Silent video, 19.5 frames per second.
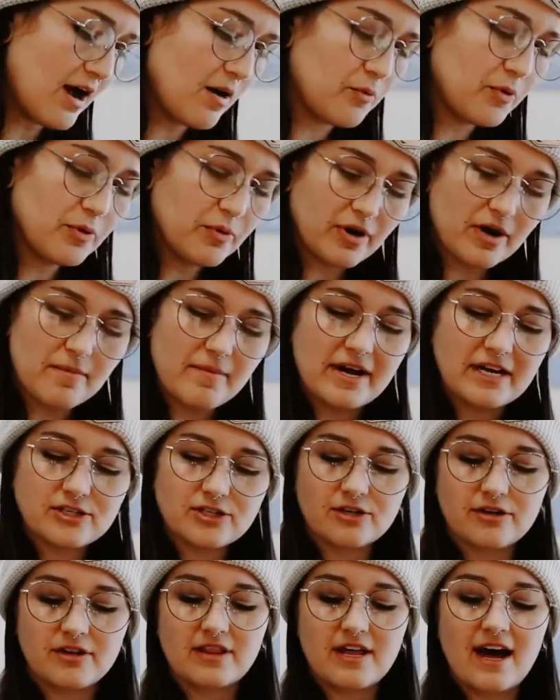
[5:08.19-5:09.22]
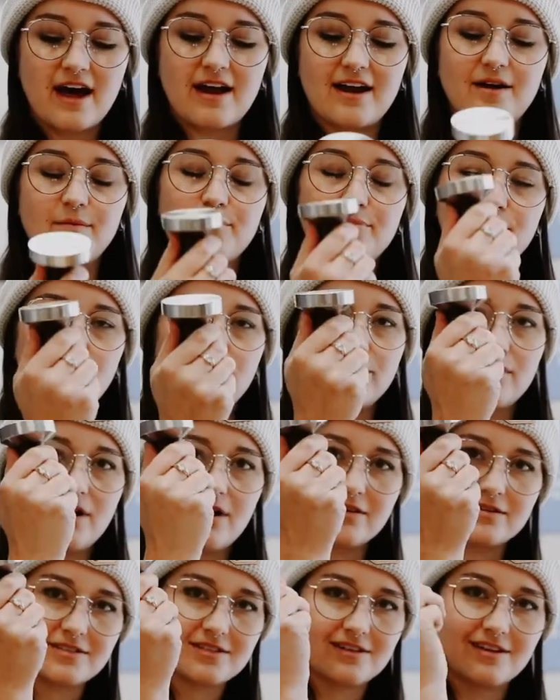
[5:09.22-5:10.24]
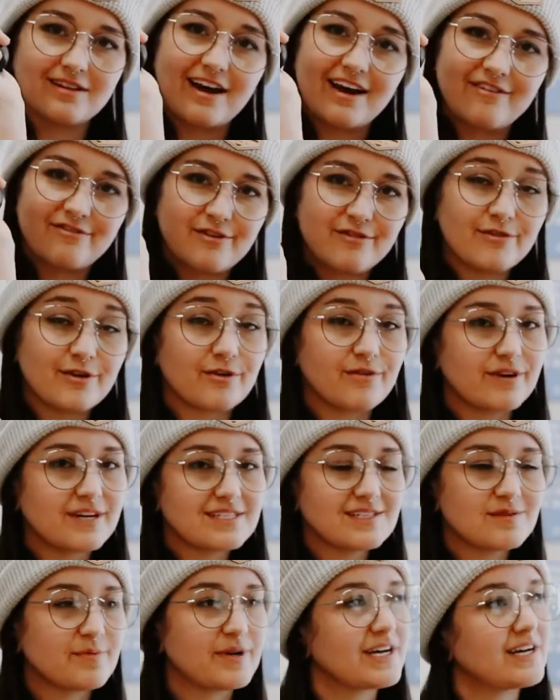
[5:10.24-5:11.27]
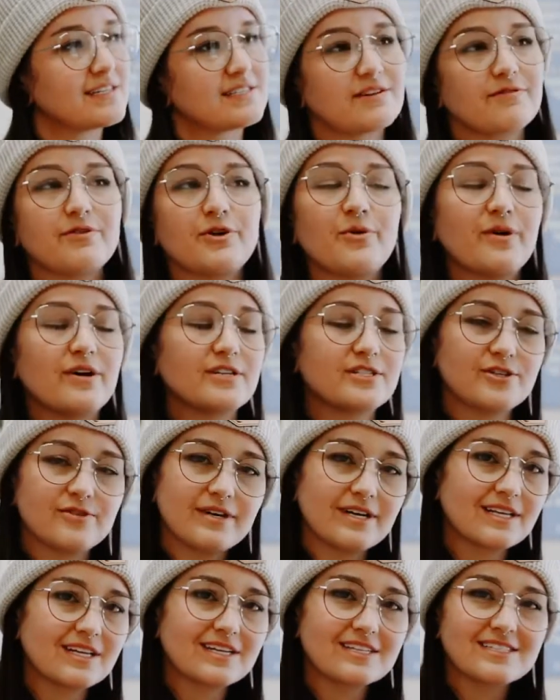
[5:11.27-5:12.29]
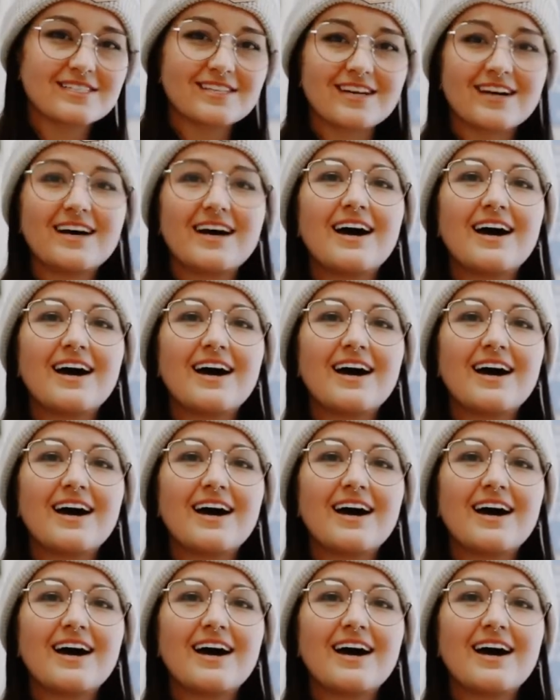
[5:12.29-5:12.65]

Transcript: We want to make sure that it prolongs the life of your wrist, because if you are doing this